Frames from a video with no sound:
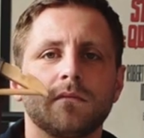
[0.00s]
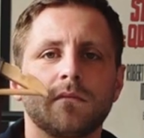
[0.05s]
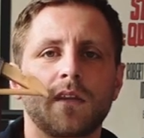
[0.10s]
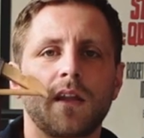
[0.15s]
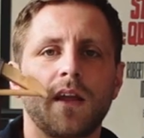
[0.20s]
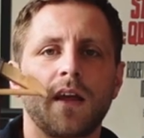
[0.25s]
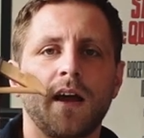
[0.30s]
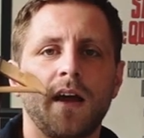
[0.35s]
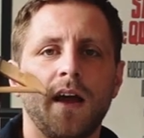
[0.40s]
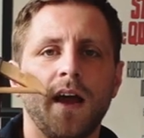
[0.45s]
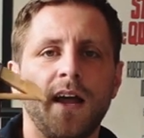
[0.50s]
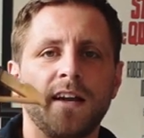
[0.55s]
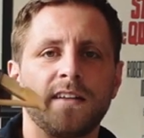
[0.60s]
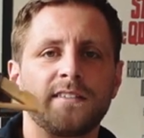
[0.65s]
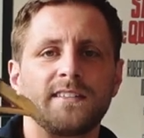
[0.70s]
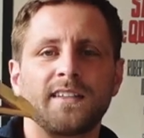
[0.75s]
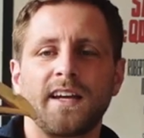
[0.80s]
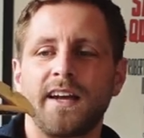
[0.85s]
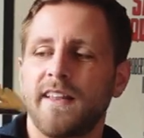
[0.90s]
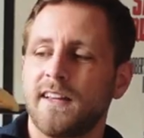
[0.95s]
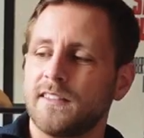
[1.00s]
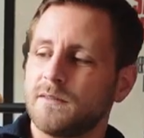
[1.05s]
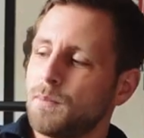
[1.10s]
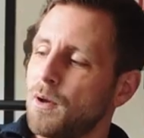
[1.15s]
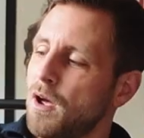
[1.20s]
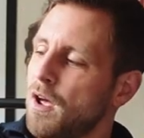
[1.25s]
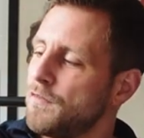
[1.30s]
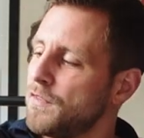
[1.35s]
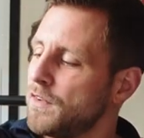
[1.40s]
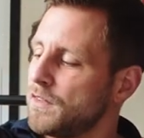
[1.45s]
And as I say, that's
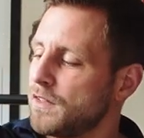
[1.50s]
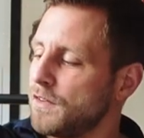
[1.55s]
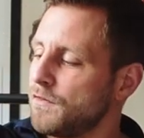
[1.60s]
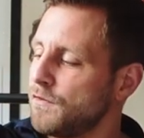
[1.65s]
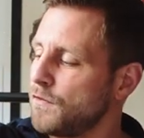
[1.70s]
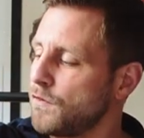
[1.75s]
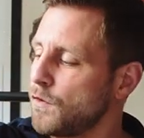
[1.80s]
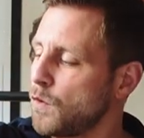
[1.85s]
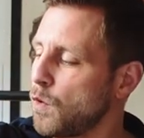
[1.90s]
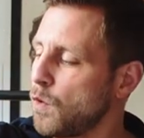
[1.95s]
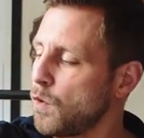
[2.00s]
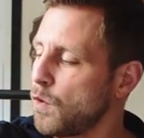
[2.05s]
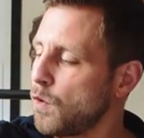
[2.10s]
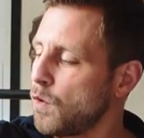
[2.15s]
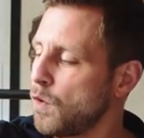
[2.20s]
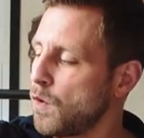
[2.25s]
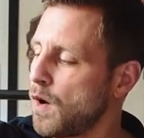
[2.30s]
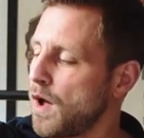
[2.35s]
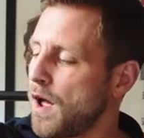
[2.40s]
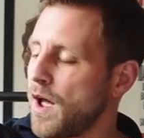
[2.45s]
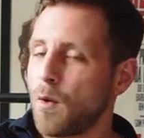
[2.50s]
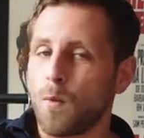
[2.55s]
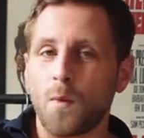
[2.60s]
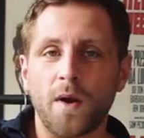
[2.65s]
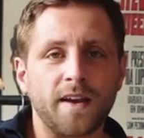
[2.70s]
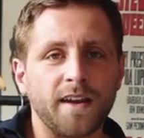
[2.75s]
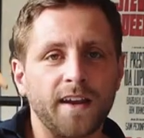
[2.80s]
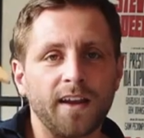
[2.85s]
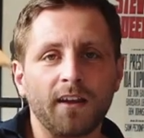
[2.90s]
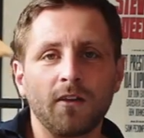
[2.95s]
perfect if you're at a
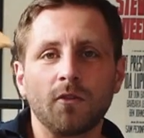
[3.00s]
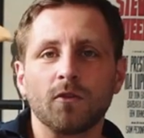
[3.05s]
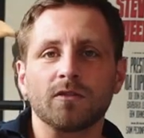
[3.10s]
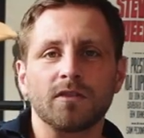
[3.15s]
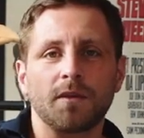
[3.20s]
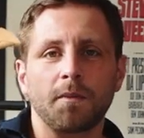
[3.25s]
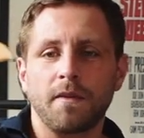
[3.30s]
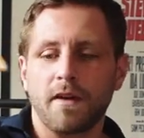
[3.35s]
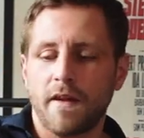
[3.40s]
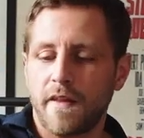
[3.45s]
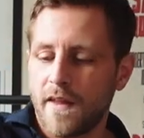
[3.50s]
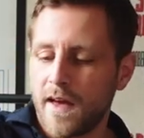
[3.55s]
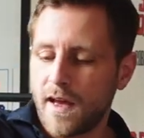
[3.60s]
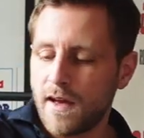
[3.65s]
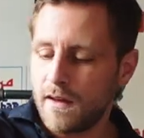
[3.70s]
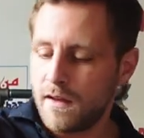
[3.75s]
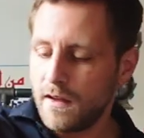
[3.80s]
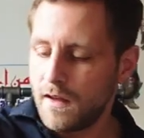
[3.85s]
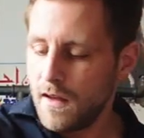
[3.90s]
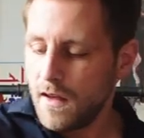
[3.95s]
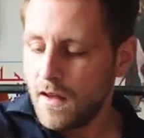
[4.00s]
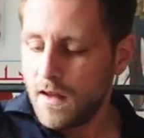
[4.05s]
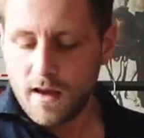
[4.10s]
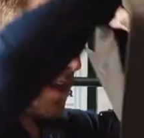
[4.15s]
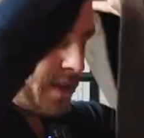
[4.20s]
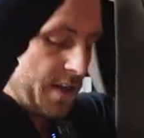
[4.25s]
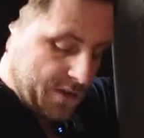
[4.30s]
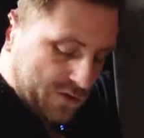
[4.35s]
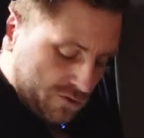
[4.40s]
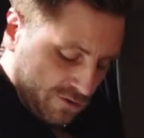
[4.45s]
wedding or something like that.
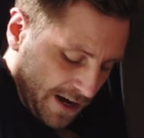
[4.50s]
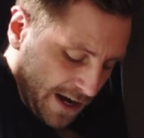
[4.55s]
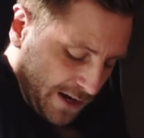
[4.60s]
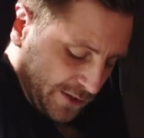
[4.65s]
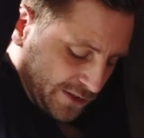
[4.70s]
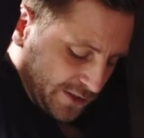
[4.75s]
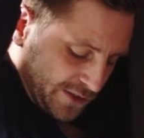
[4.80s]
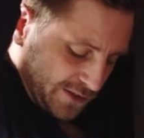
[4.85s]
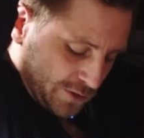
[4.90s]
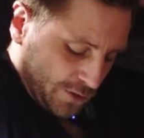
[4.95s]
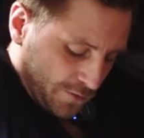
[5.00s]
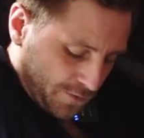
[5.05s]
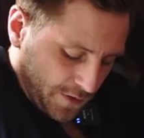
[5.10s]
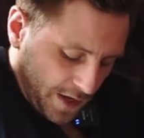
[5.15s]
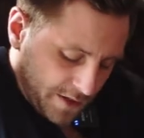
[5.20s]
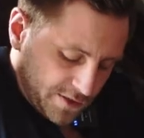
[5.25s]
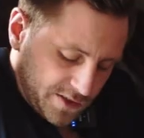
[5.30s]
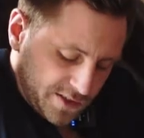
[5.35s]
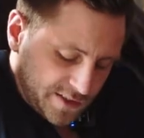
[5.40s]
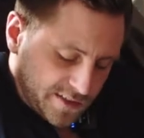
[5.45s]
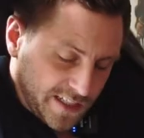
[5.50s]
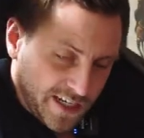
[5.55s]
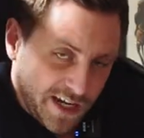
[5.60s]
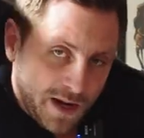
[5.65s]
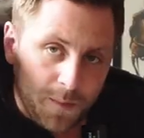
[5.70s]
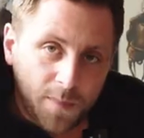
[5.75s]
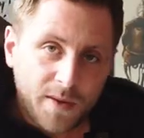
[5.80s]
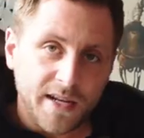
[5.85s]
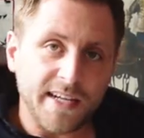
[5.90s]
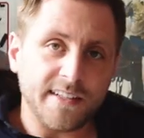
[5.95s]
These trousers, as you can
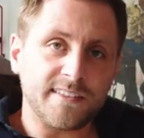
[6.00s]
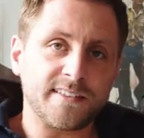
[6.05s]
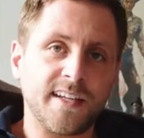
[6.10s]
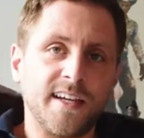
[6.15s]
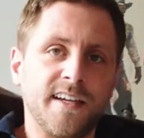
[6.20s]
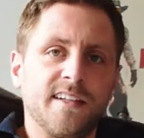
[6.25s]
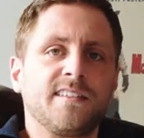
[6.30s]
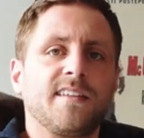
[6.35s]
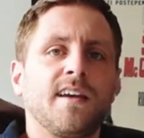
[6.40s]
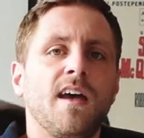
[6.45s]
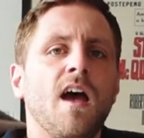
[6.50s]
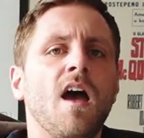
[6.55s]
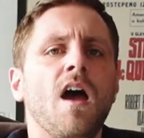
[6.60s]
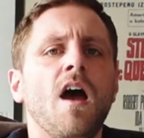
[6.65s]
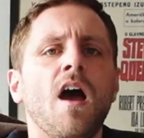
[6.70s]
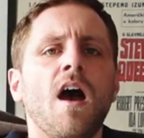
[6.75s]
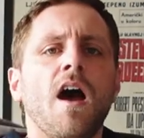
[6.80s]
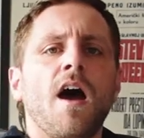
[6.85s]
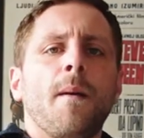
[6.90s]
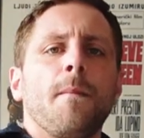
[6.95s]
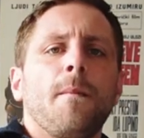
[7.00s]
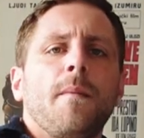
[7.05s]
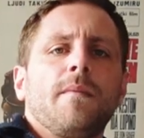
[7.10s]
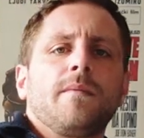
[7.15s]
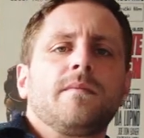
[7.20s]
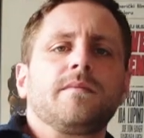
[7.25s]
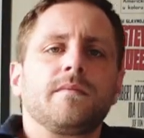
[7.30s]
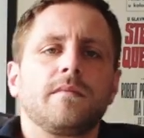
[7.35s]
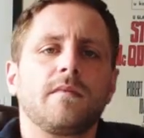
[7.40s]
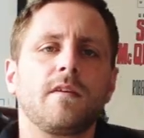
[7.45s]
see, are pleated,
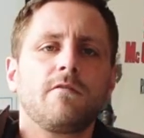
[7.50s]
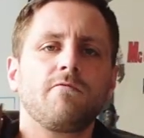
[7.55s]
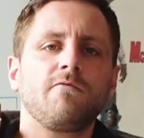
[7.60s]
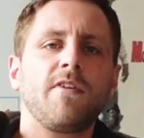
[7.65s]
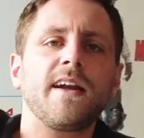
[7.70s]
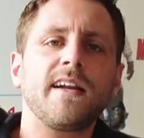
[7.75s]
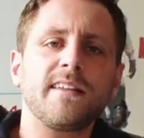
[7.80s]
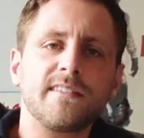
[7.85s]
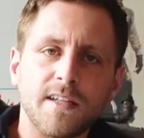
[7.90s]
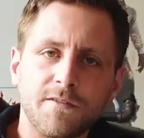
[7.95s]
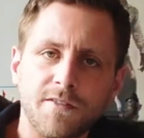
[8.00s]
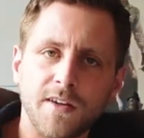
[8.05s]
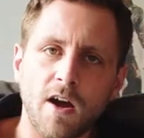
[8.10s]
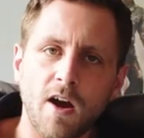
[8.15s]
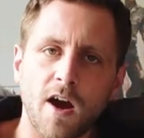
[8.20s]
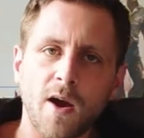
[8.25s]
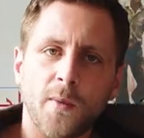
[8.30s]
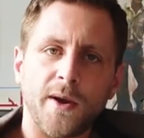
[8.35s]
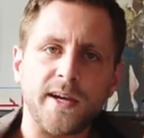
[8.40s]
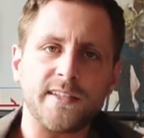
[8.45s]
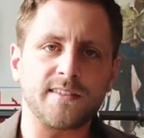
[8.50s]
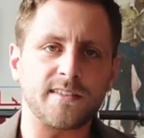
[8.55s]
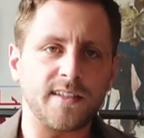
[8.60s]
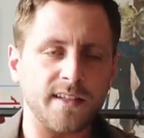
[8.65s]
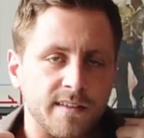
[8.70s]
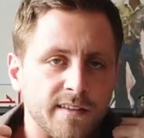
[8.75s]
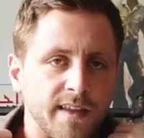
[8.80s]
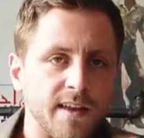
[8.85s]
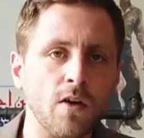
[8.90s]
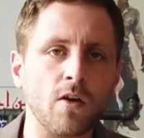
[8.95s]
relatively
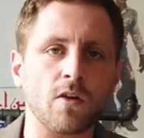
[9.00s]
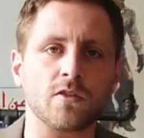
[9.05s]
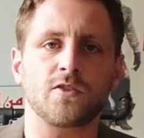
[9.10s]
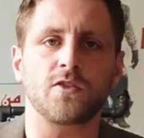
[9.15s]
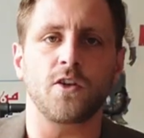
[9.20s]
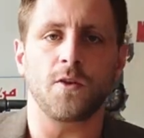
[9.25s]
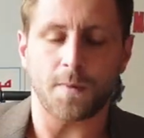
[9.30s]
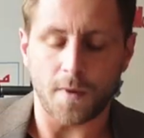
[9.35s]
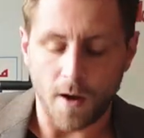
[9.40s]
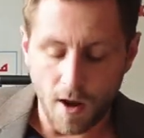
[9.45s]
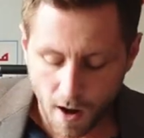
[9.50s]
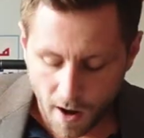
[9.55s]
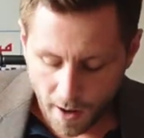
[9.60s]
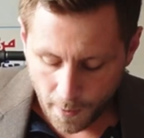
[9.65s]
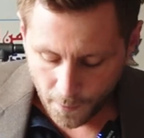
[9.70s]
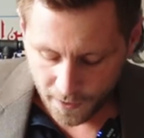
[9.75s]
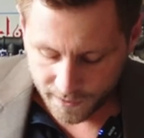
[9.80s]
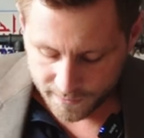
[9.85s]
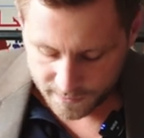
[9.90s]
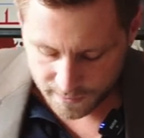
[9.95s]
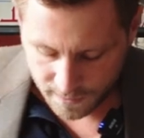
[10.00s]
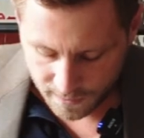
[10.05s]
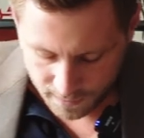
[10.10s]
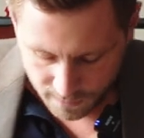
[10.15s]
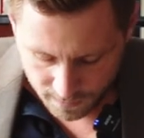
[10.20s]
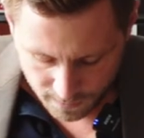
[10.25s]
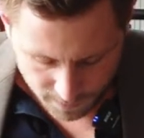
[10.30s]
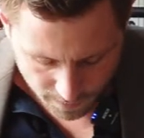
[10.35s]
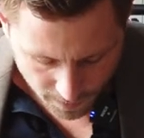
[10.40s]
high-waisted. They're not super high-waisted.